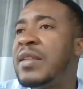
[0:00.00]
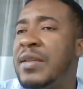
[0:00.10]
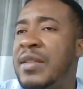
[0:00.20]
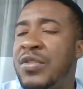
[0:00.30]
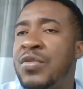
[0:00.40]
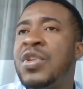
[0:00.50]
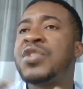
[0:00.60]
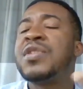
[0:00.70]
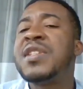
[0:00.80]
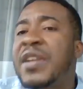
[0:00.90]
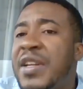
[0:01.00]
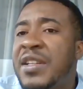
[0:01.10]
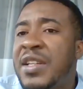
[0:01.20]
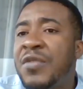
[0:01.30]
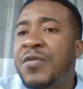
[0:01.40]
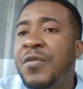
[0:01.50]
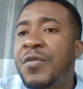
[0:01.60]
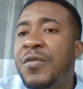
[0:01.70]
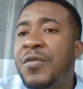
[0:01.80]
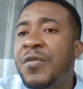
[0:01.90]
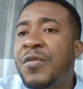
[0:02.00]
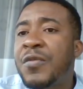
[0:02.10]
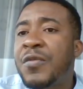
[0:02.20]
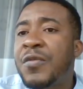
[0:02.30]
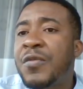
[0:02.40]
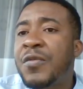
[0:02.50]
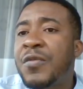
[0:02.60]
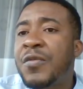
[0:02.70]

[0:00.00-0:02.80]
situation is created for you to